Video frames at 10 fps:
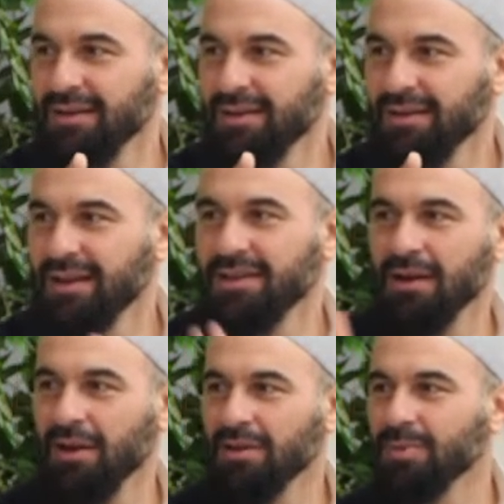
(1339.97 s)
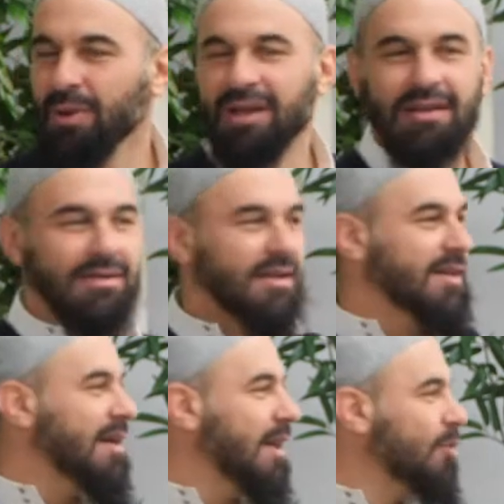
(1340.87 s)
And then Allah subhanahu wa ta'ala says,
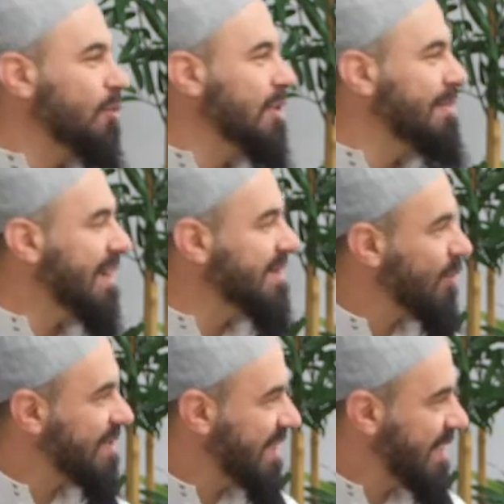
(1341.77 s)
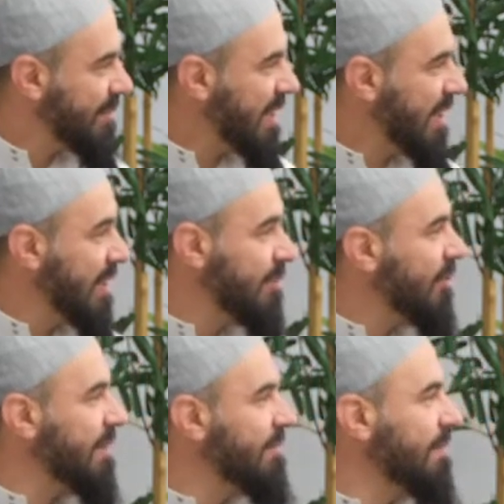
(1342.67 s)
Ya narukuni bardan wa salaman ala
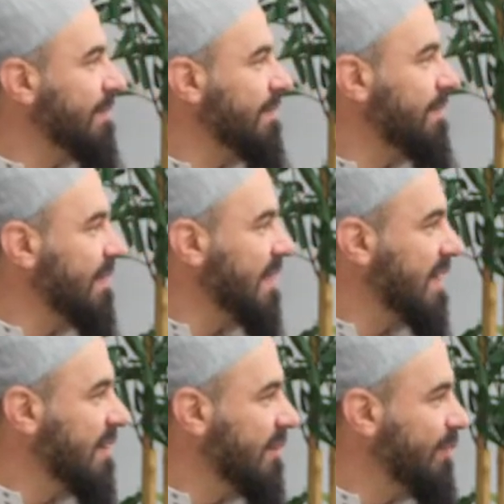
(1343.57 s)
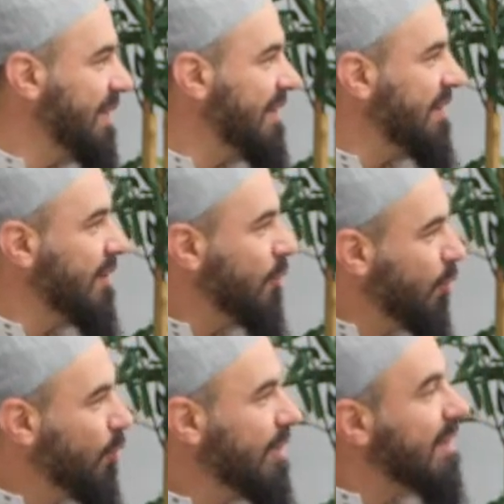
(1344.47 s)
Ibrahim. Be
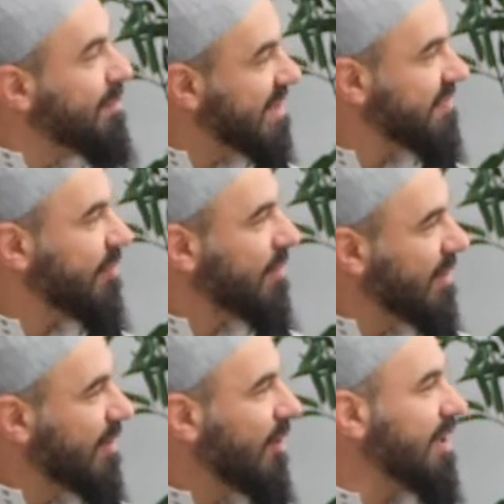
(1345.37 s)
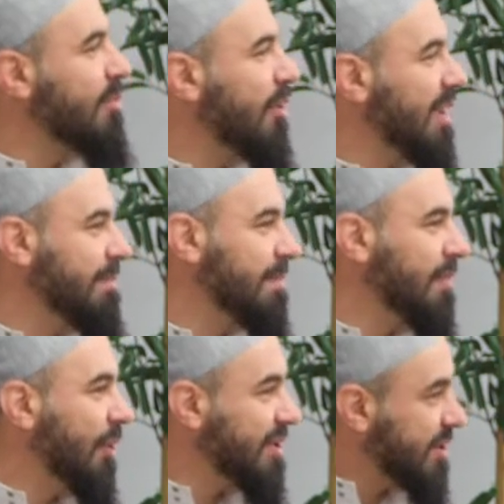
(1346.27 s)
cool and peaceful on Ibrahim.
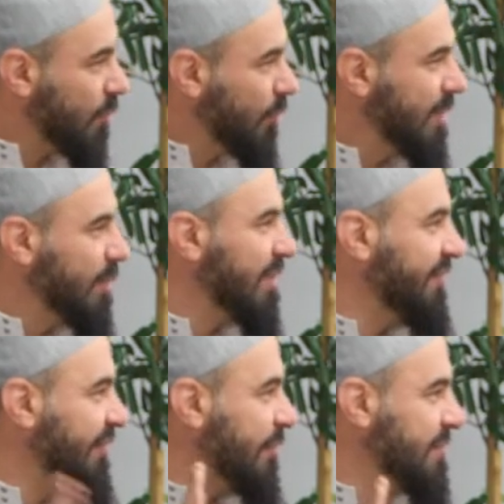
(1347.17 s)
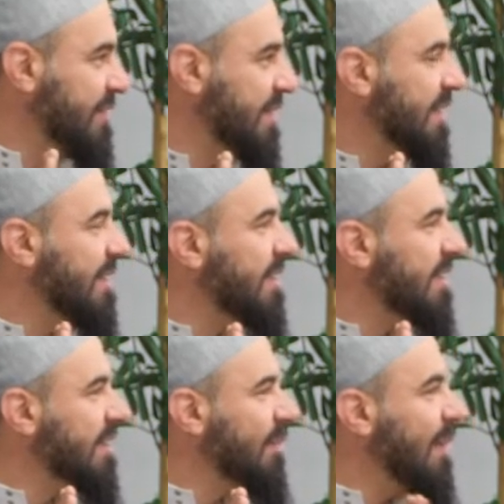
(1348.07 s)
Not just cool, he would have froze.
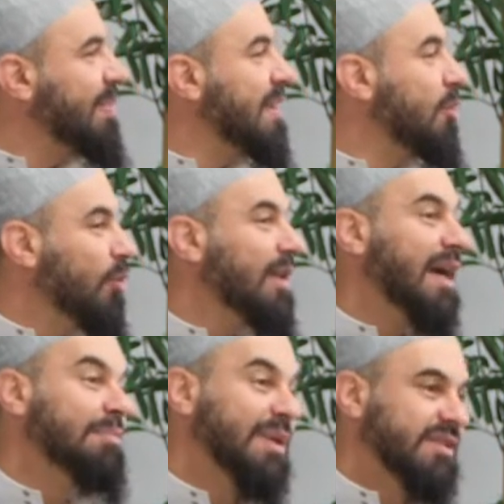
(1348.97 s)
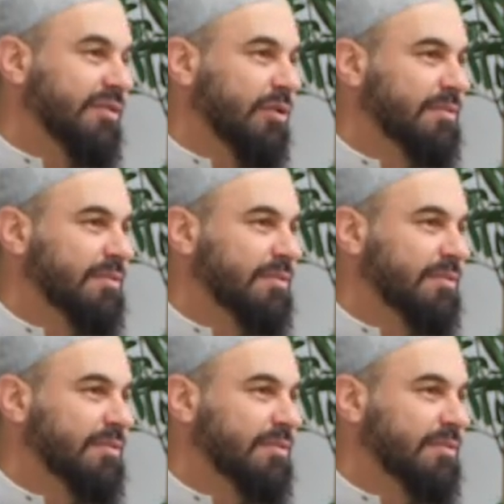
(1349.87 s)
But be cool and peaceful.